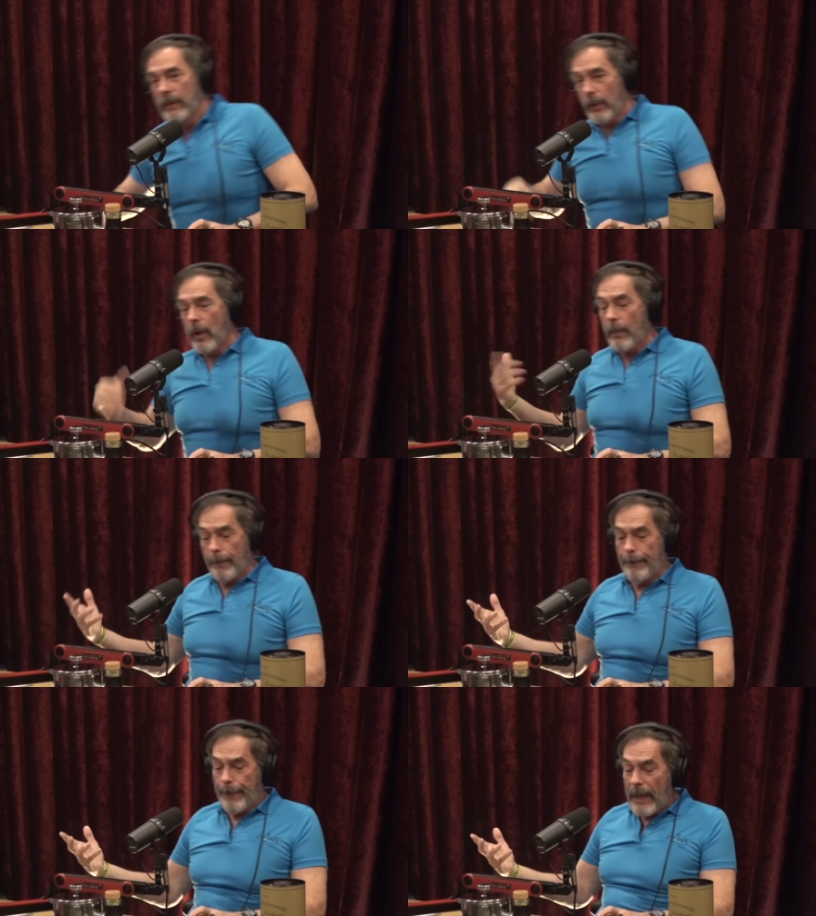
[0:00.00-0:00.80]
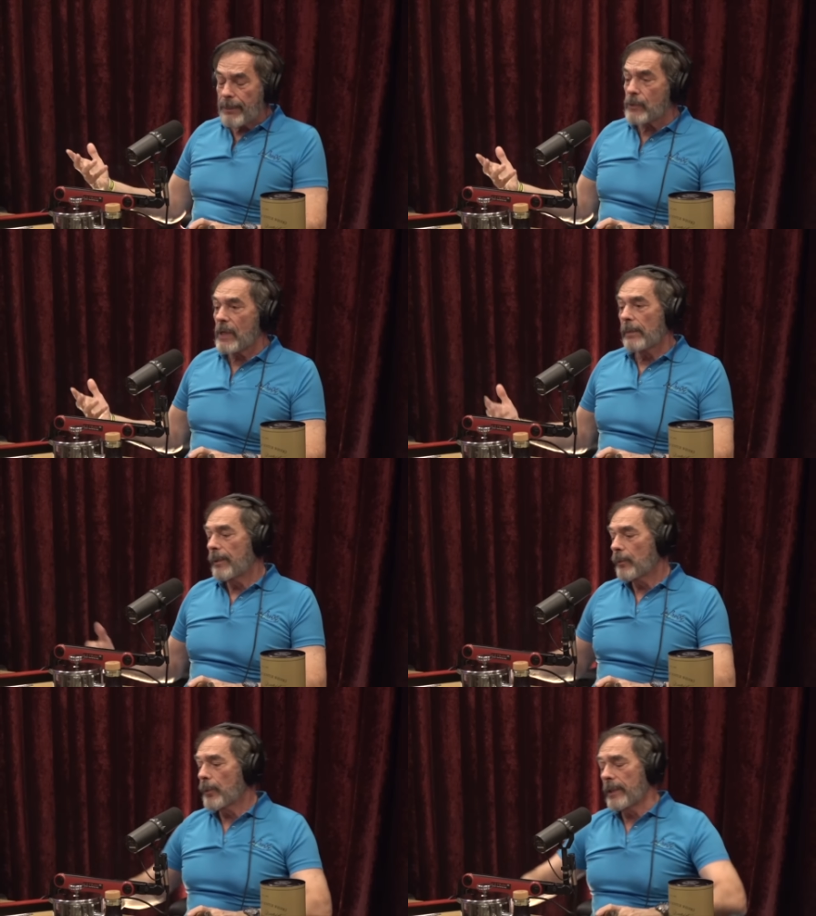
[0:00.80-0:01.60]
there are papers that have
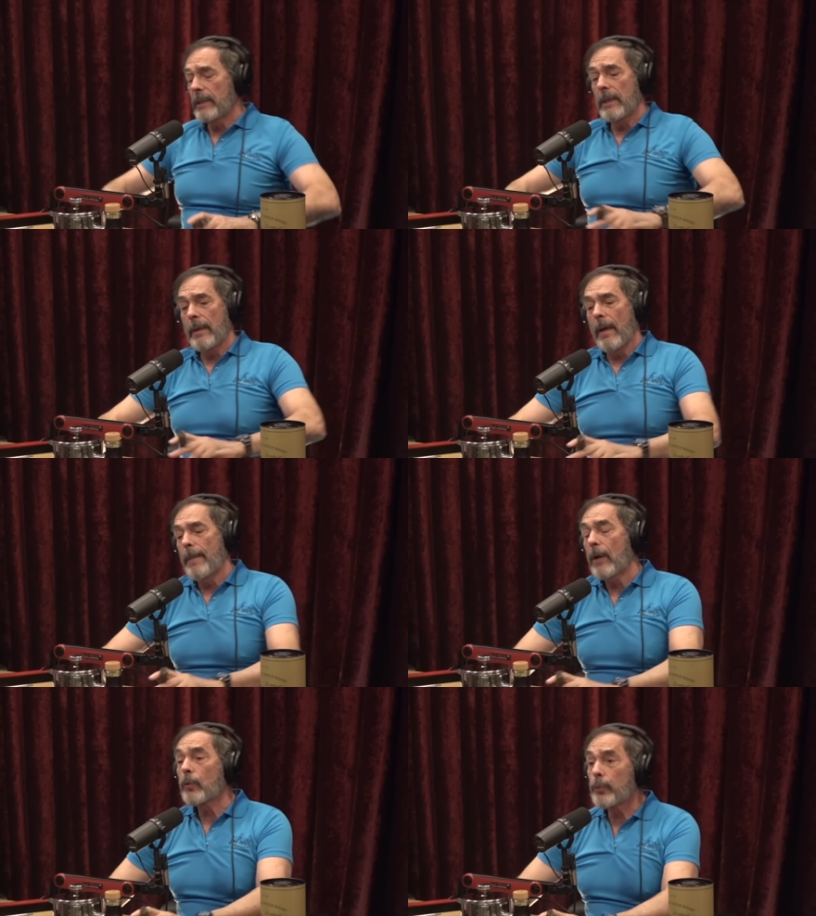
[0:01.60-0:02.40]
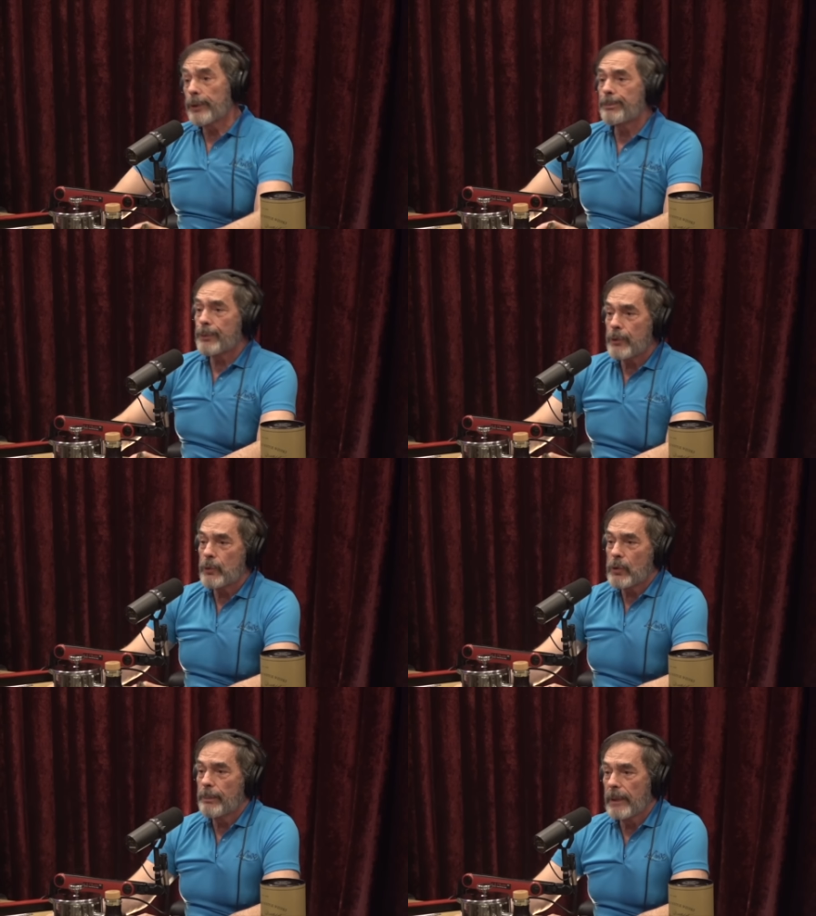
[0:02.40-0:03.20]
been written about
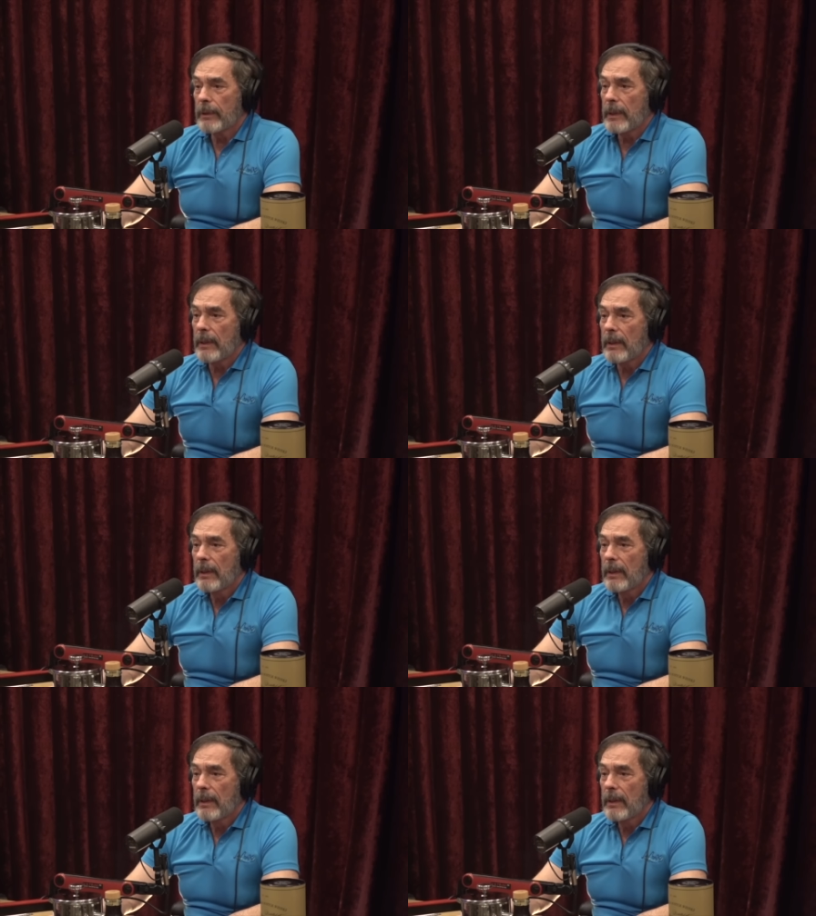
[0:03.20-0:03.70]
reproducibility.